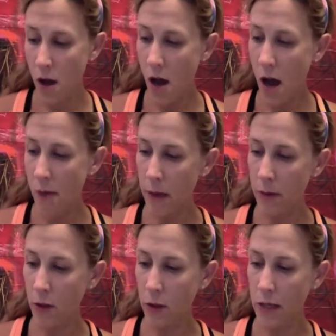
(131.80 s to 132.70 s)
I may be
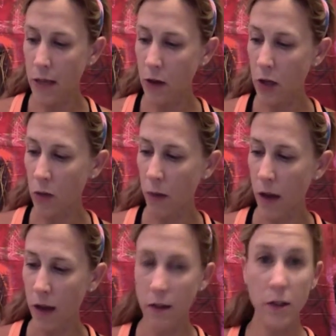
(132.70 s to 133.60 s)
looking down here in my
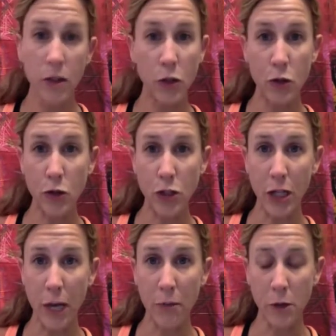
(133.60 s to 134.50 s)
nutrition
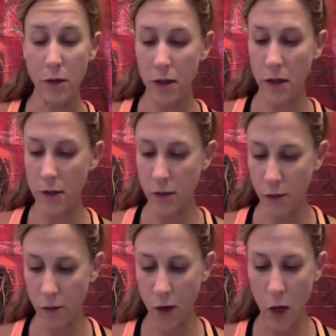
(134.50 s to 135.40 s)
guide book
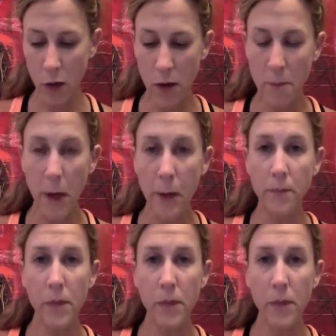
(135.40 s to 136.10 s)
to follow it, but